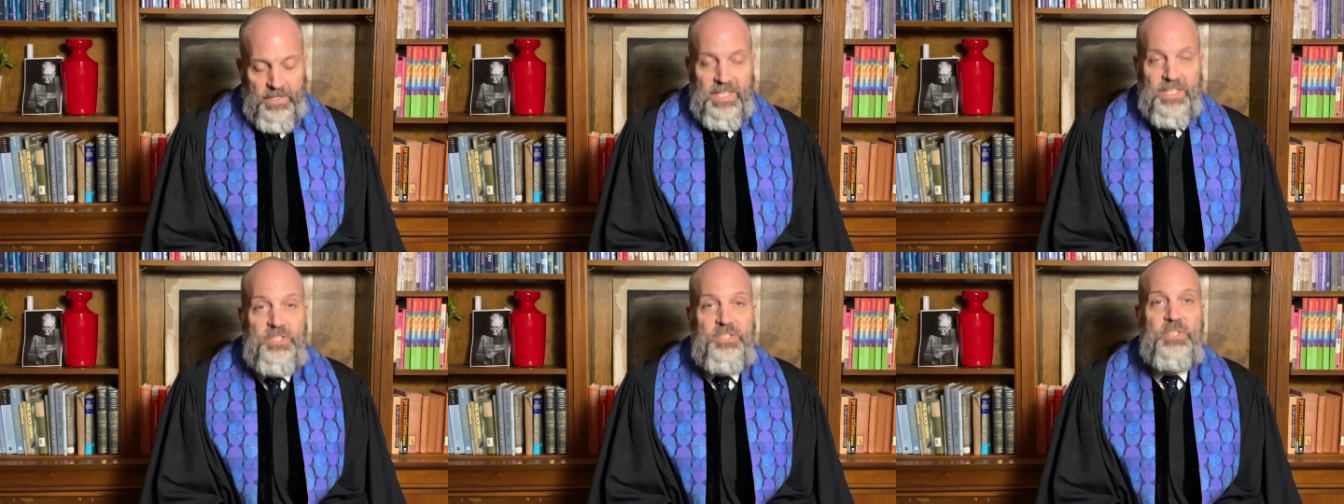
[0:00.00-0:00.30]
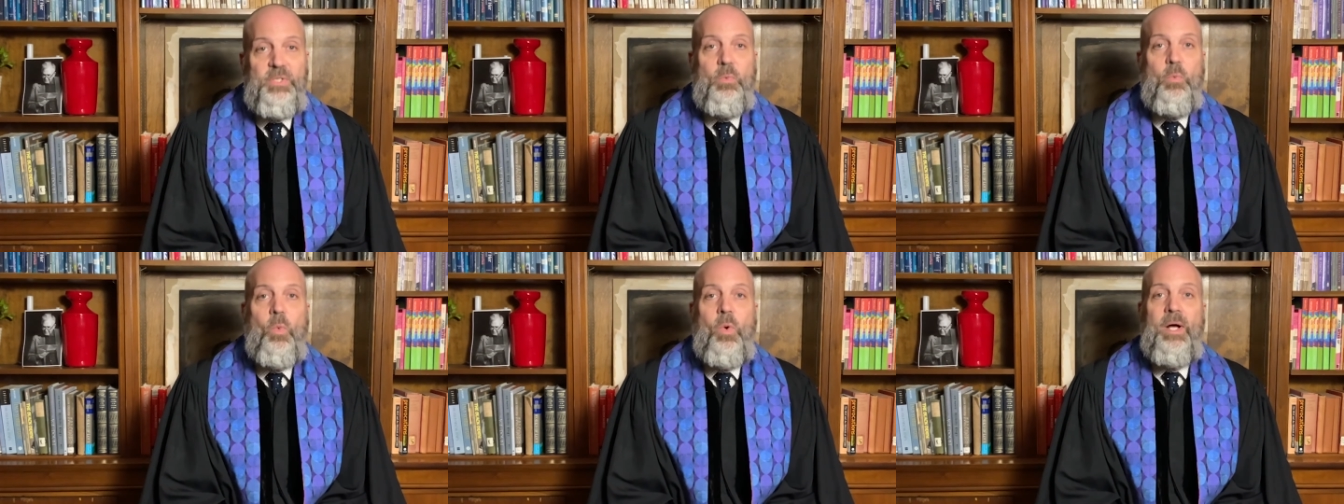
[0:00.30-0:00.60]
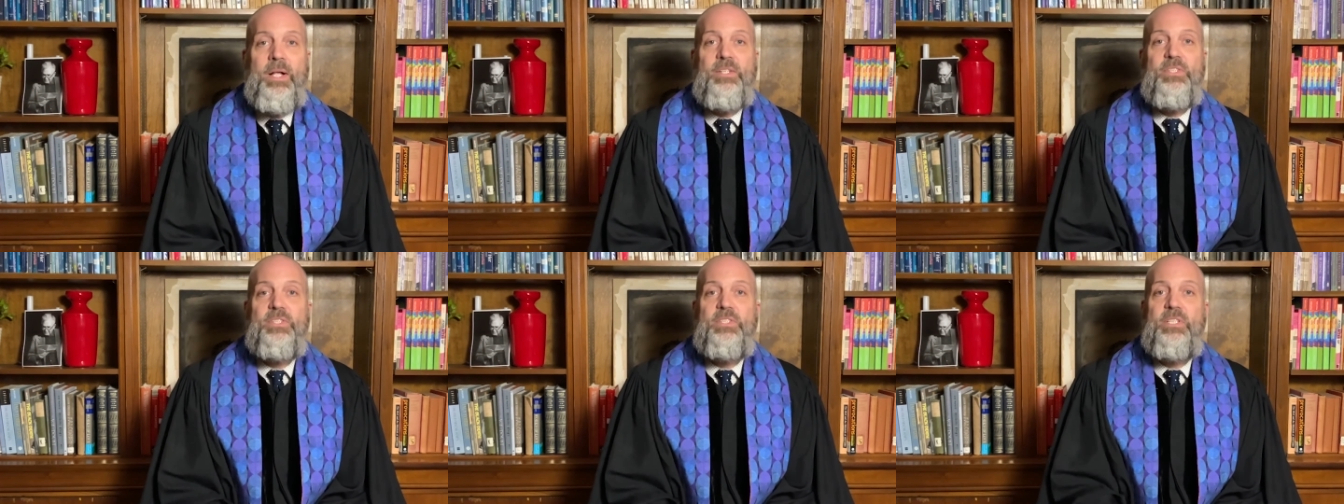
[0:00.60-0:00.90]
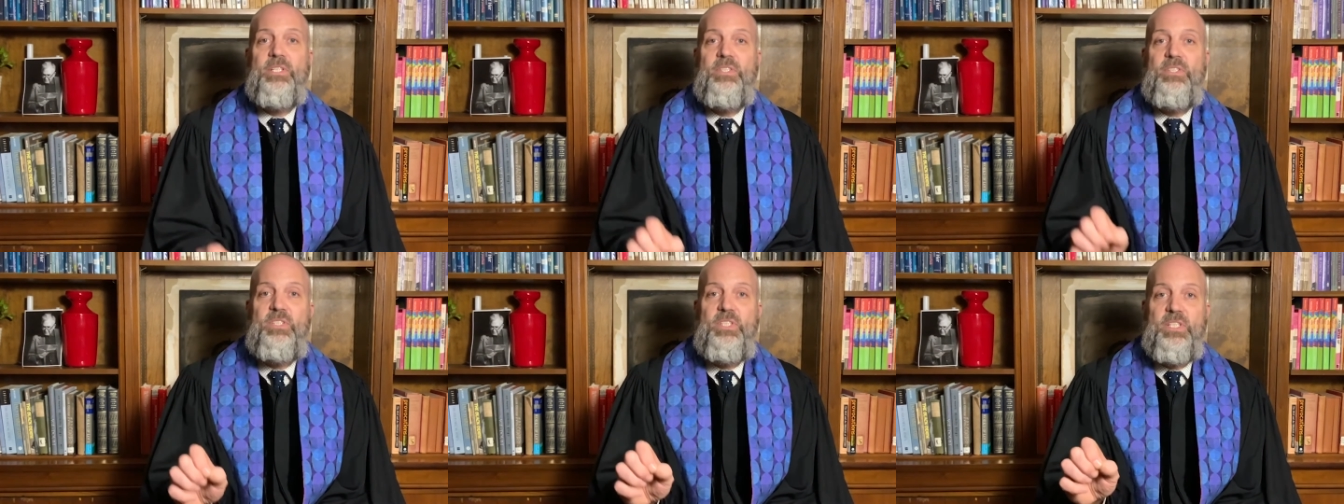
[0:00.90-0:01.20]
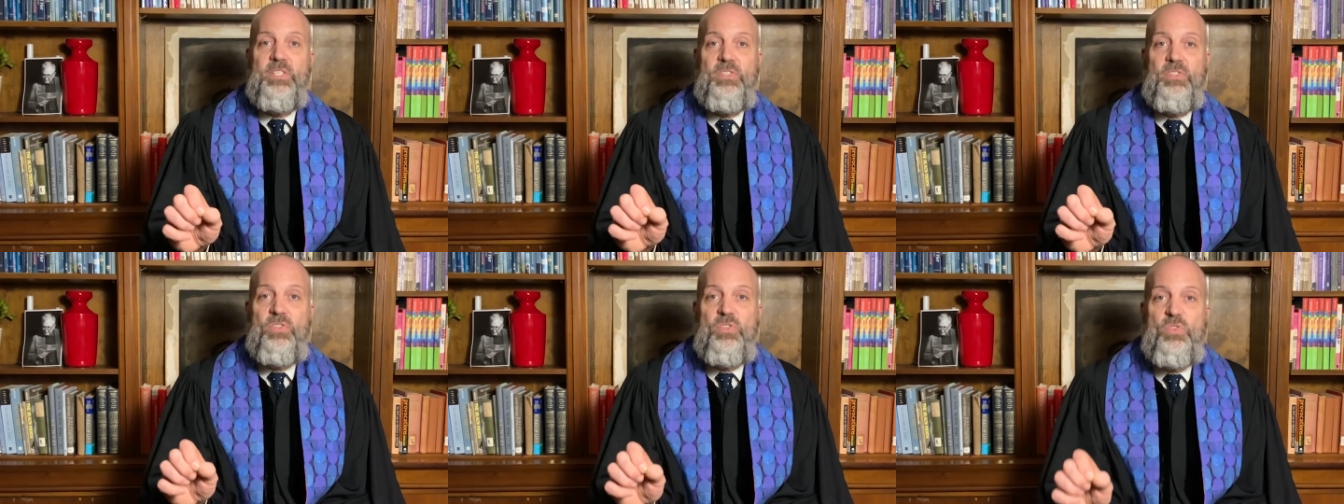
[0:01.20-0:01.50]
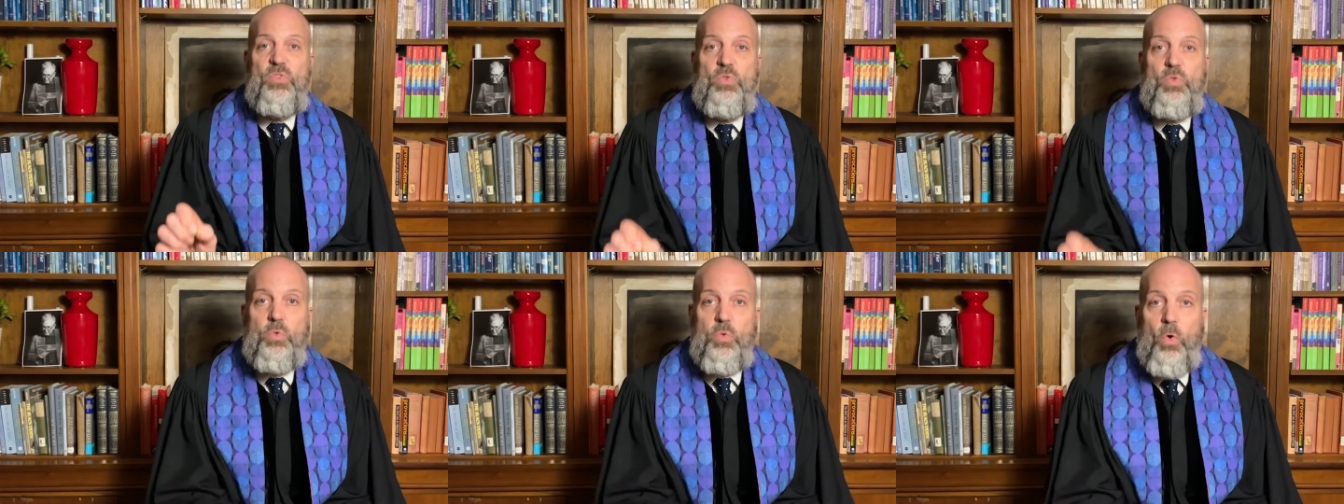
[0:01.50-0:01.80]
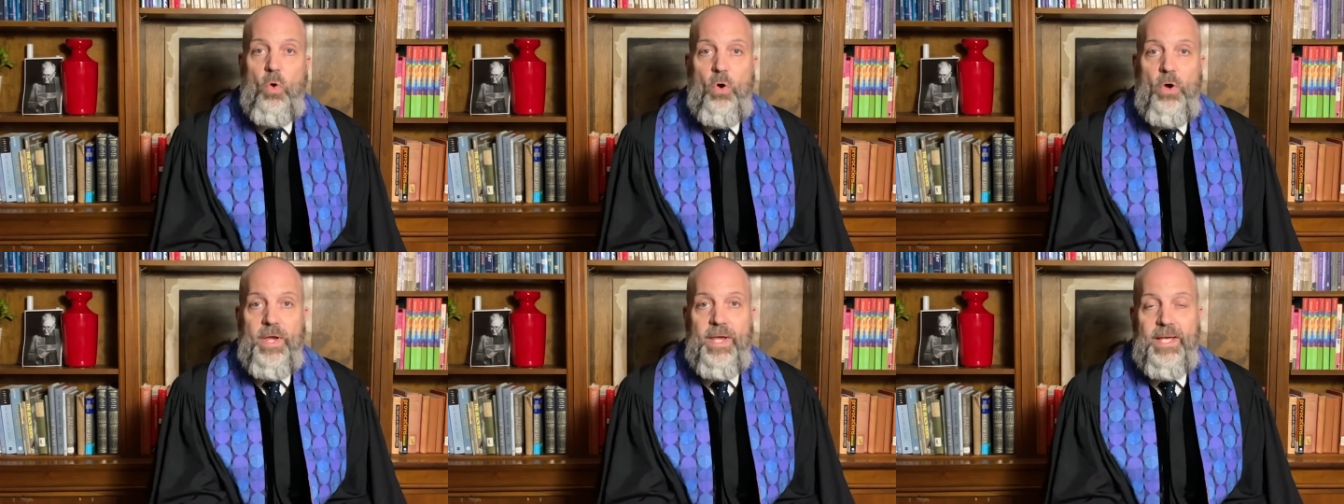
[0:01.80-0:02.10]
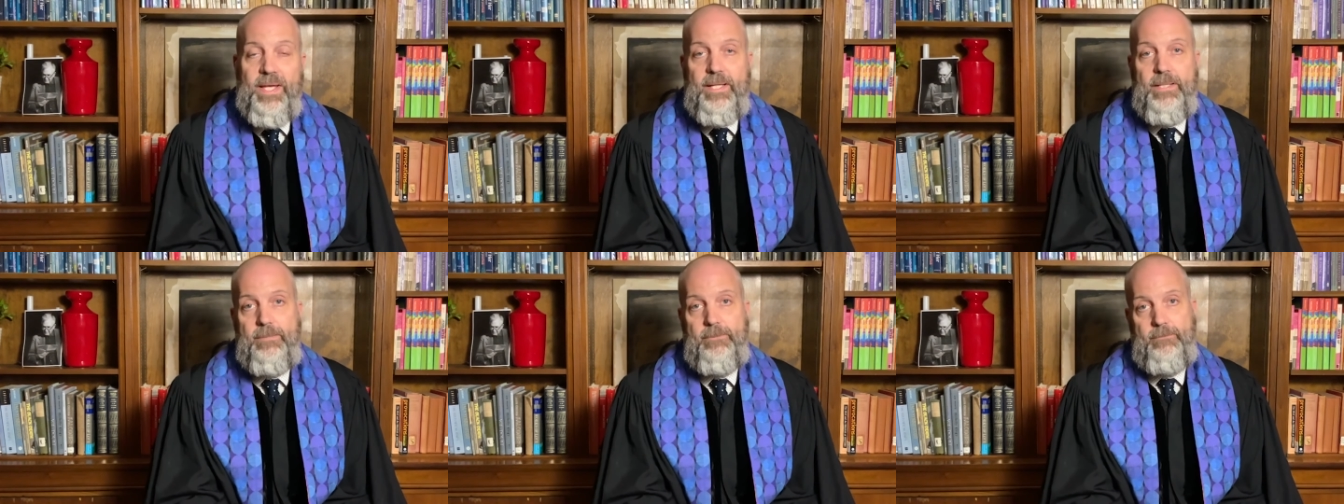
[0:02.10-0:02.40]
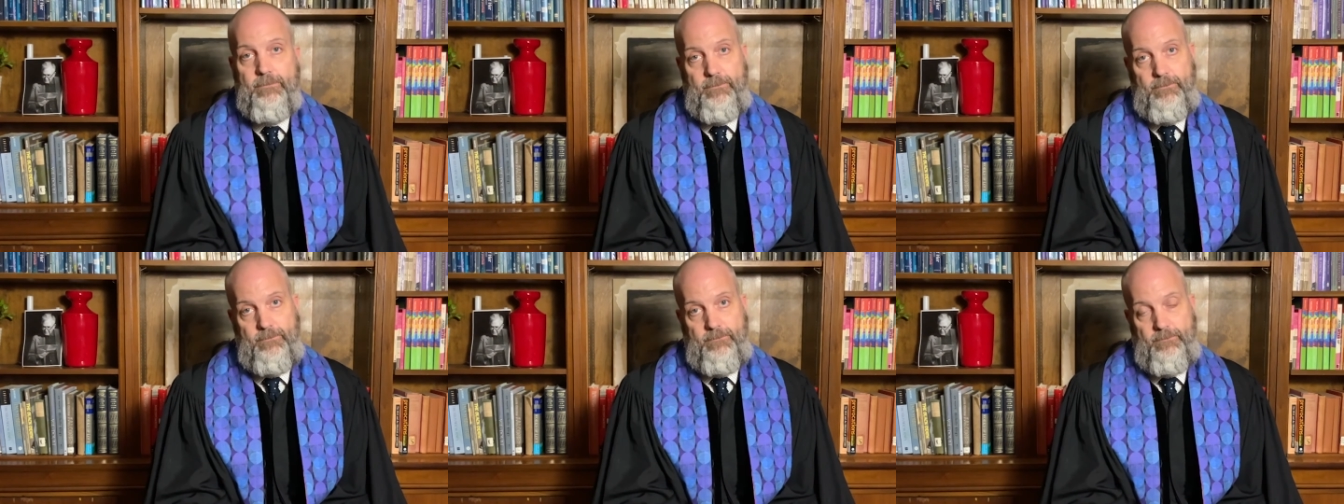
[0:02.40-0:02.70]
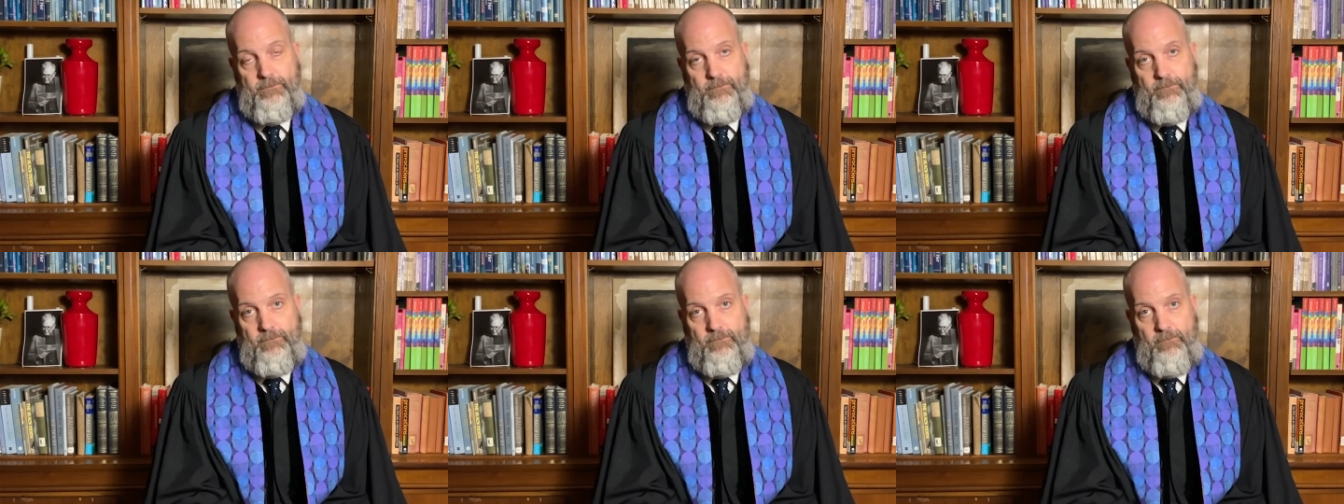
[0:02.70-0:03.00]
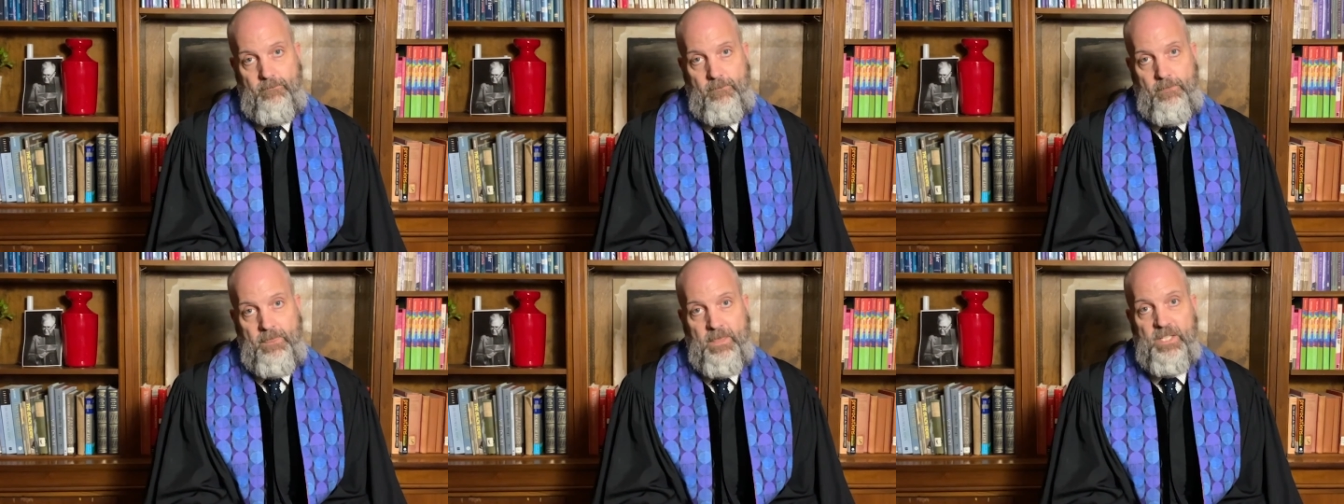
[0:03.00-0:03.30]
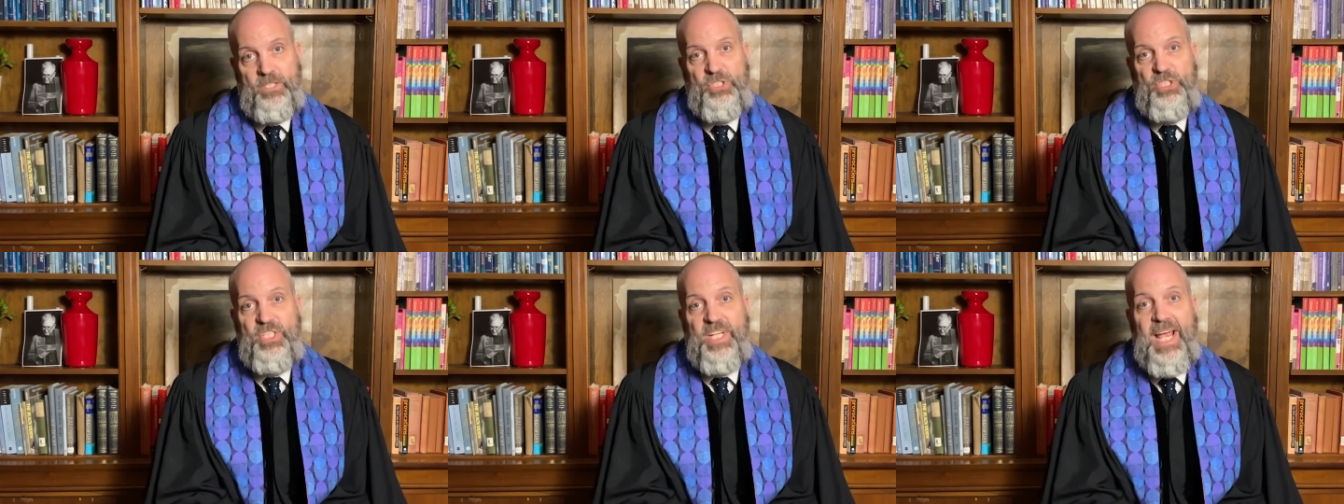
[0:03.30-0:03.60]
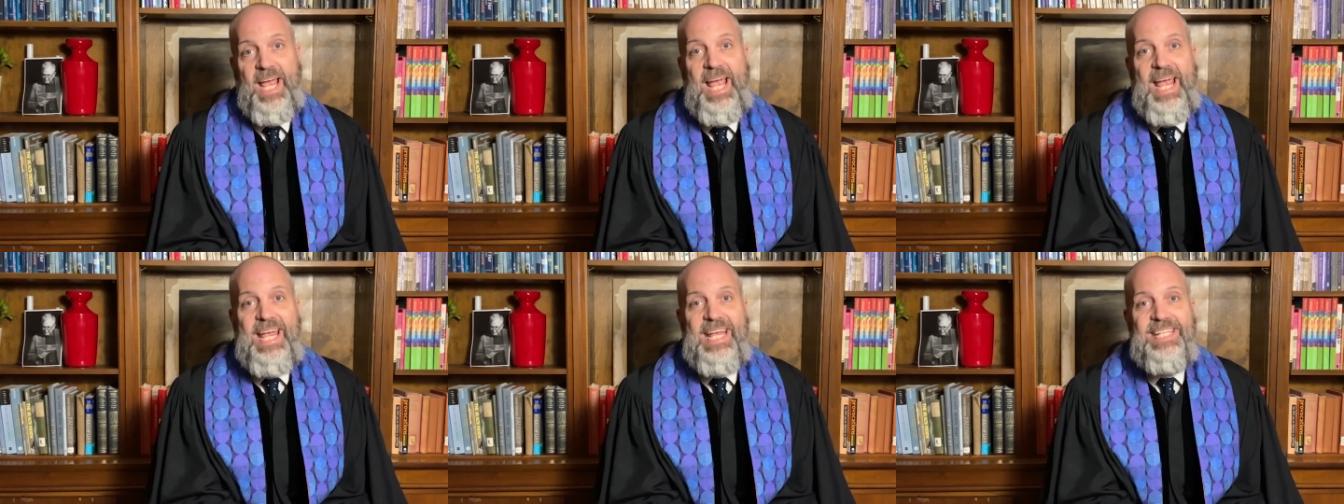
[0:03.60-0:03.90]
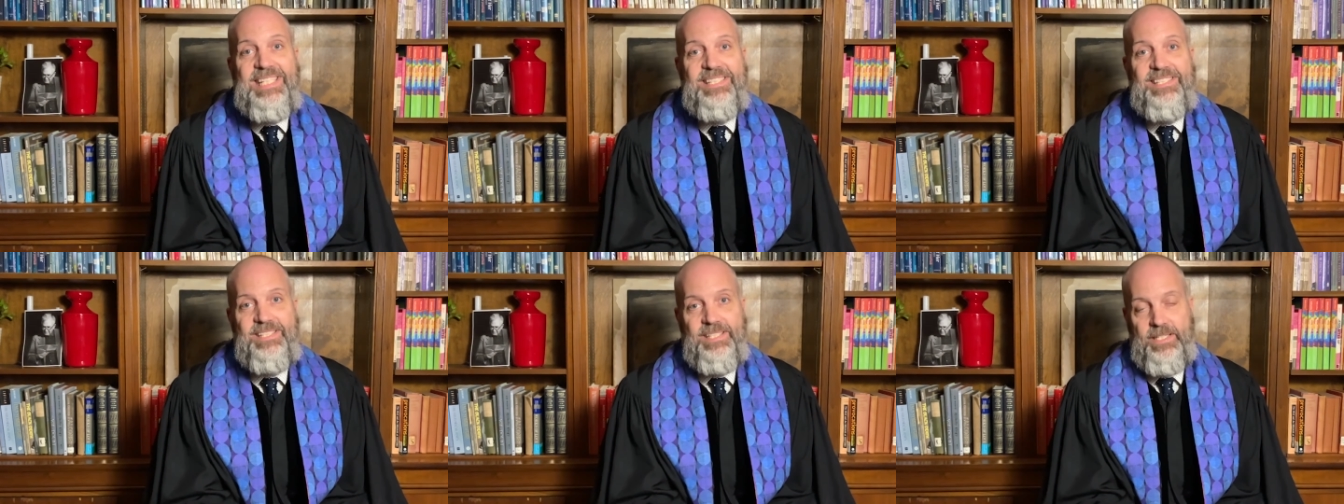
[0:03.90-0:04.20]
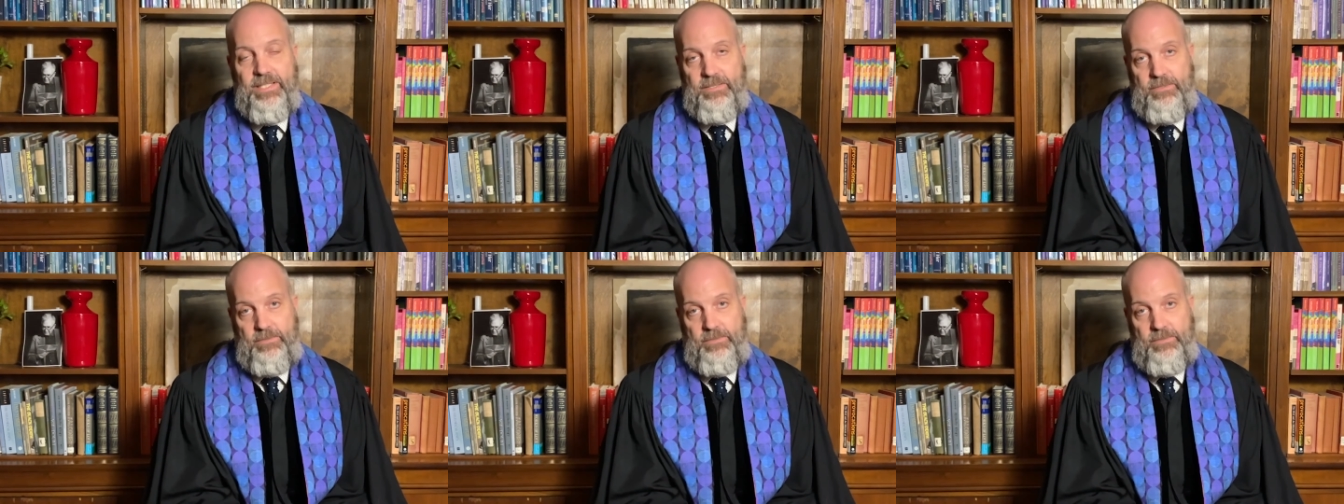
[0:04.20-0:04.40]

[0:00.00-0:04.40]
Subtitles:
She wants to destroy it. She hates it.